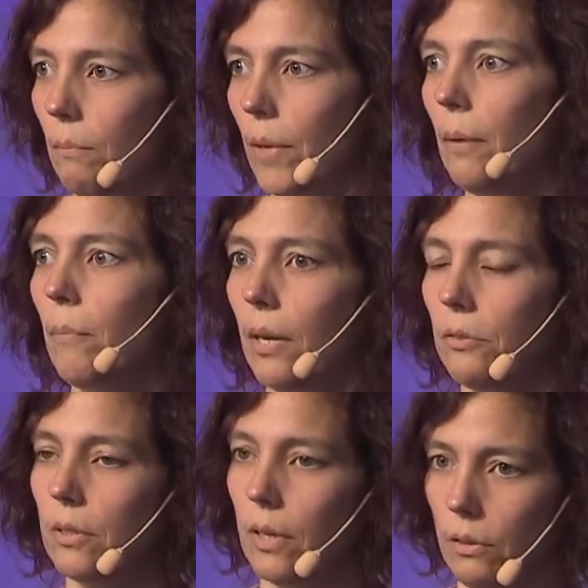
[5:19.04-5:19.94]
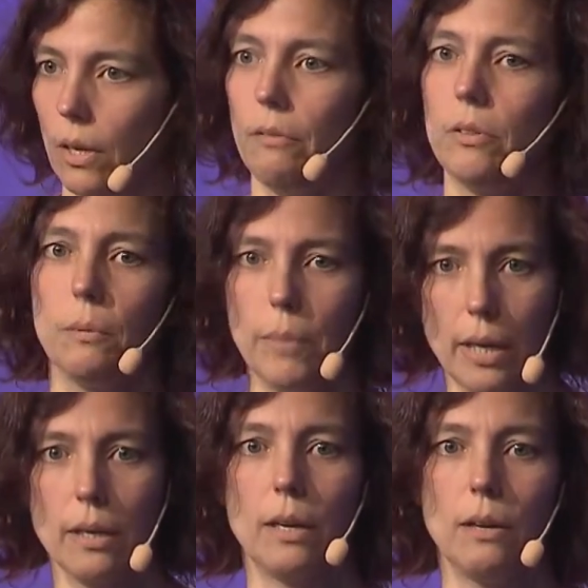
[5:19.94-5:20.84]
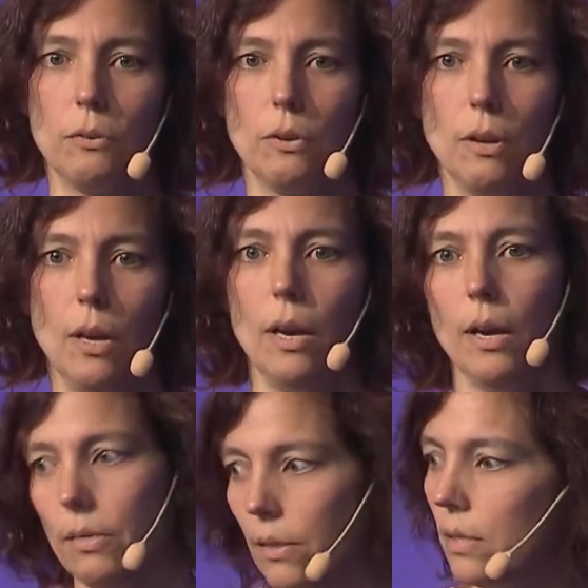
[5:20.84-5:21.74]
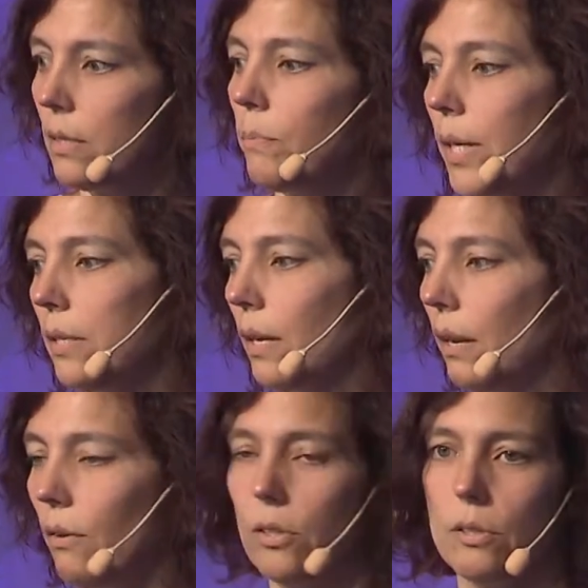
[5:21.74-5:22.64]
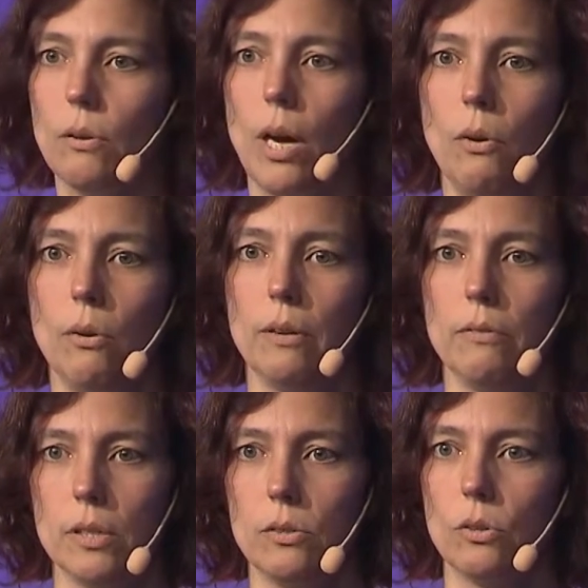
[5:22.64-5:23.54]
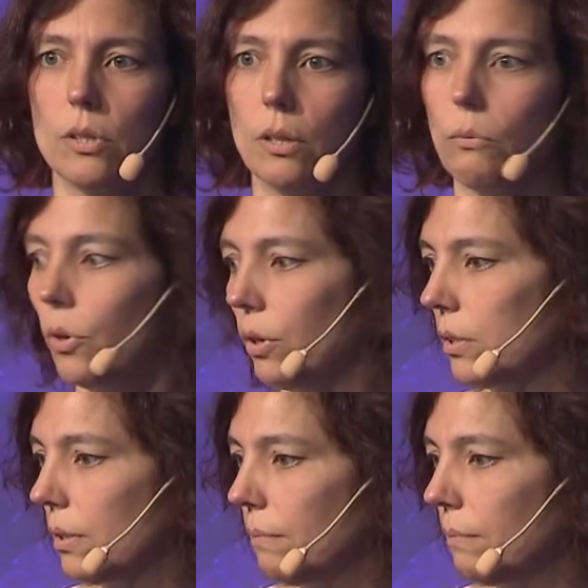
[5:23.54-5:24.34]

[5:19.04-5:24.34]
amount that you have in your bank account. And this is basically also how event sourcing works.